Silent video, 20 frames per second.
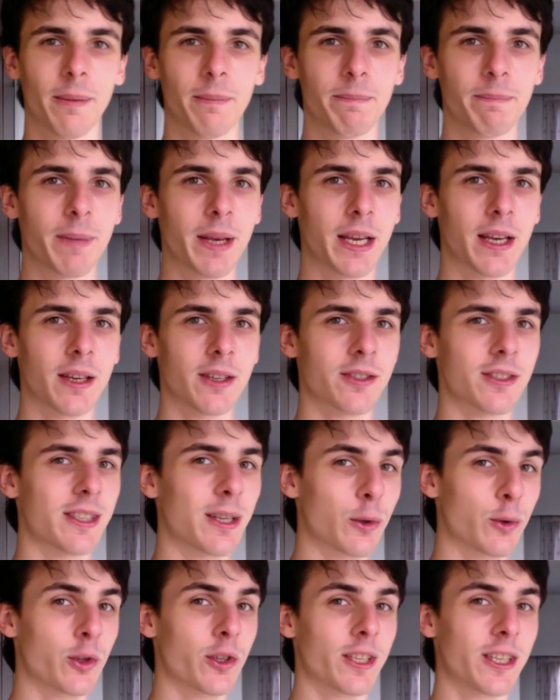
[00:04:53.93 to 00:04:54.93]
because
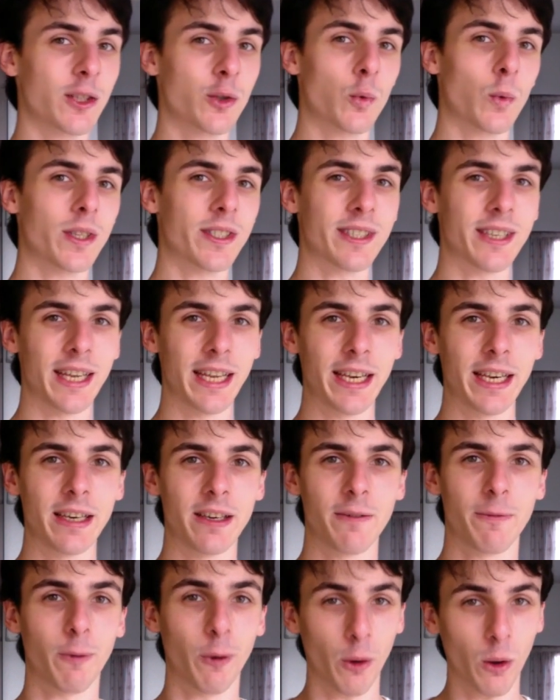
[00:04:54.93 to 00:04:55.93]
this was
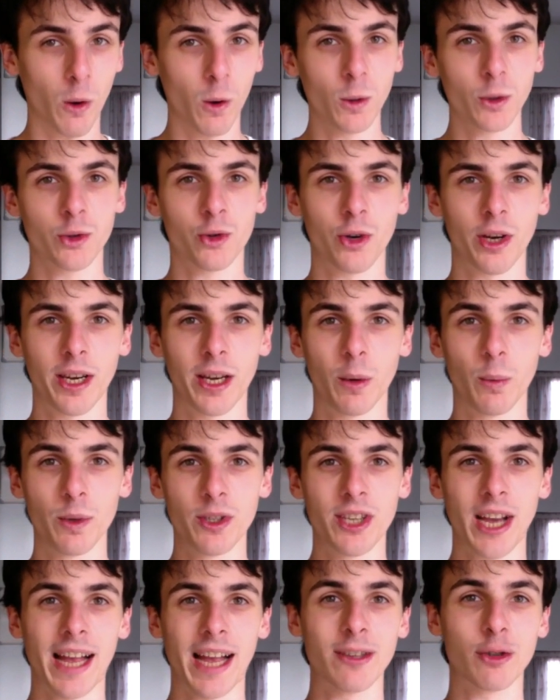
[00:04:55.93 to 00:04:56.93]
needed for cold training,
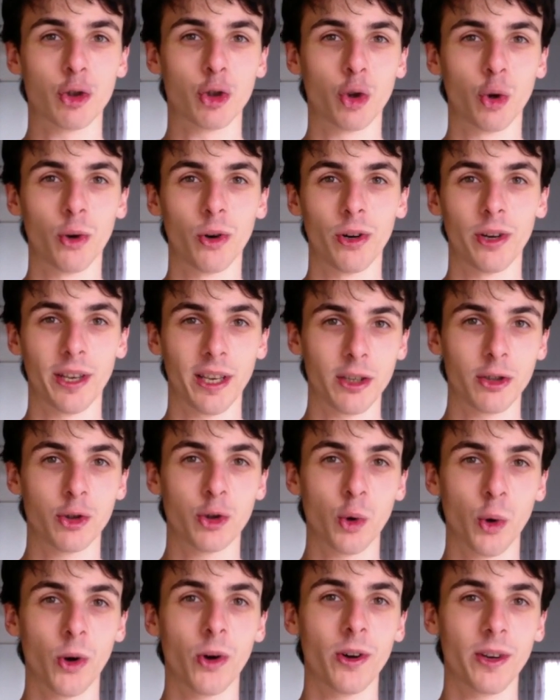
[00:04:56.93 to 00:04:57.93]
which has
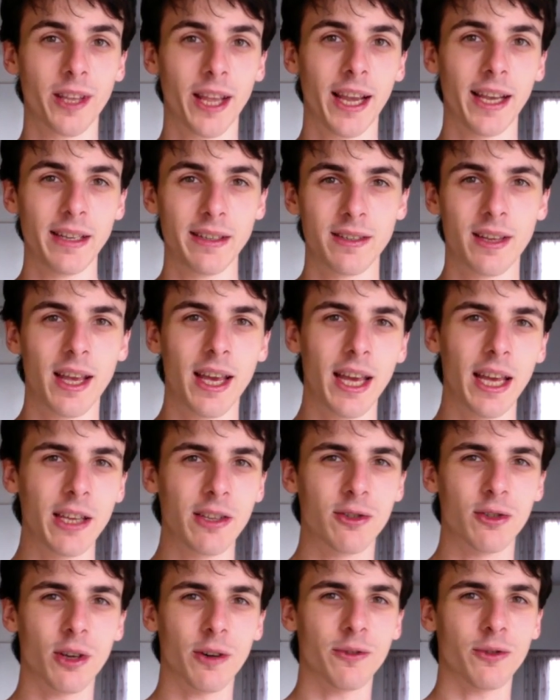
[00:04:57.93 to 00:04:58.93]
shorter days. It's
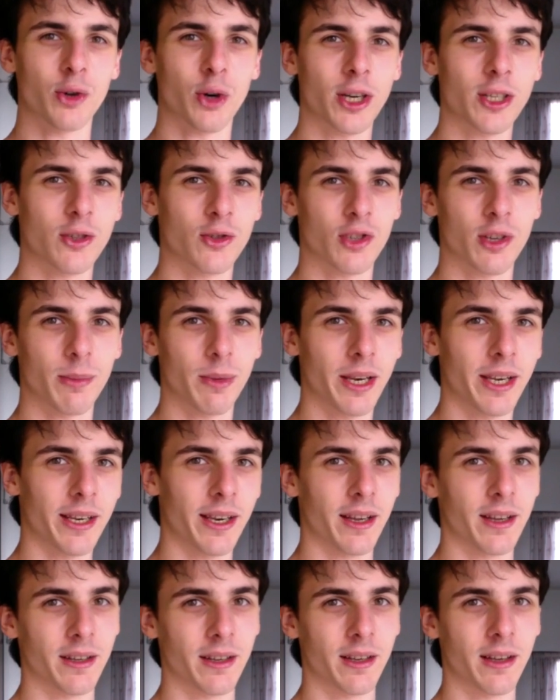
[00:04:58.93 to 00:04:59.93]
sort of trying to simulate
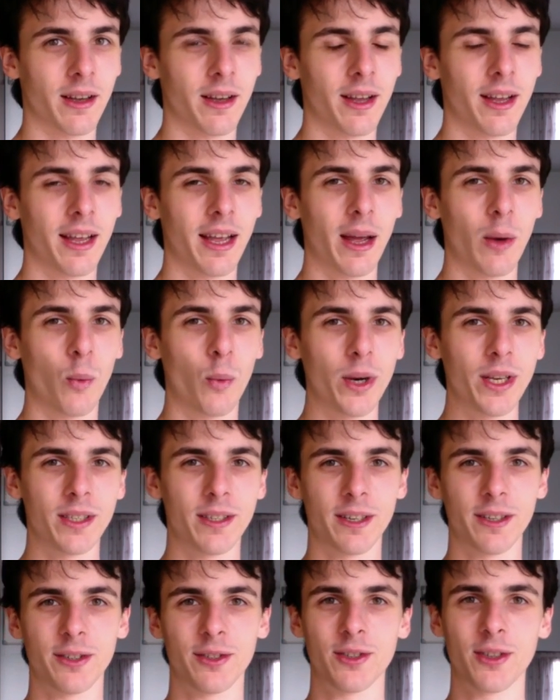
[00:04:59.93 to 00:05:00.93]
a
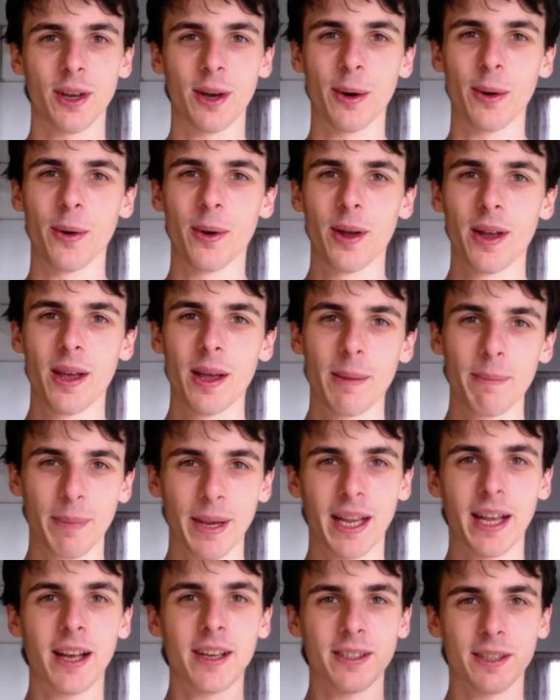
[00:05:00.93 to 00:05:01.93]
winter. So
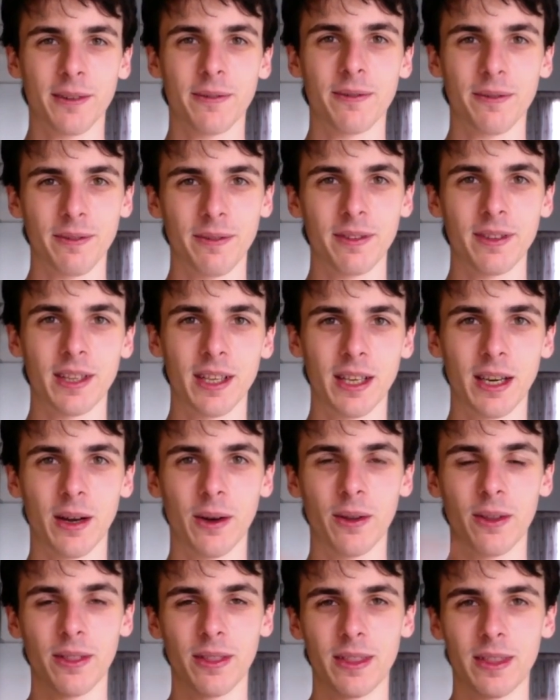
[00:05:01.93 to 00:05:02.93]
because of
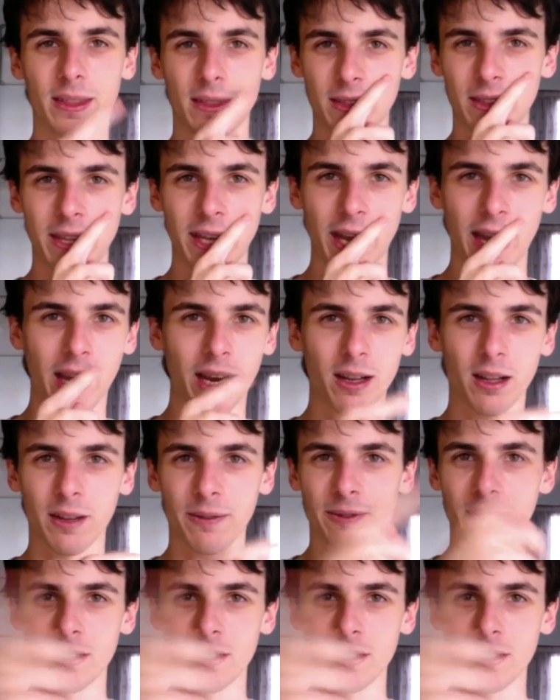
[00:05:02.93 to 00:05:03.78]
the angle of the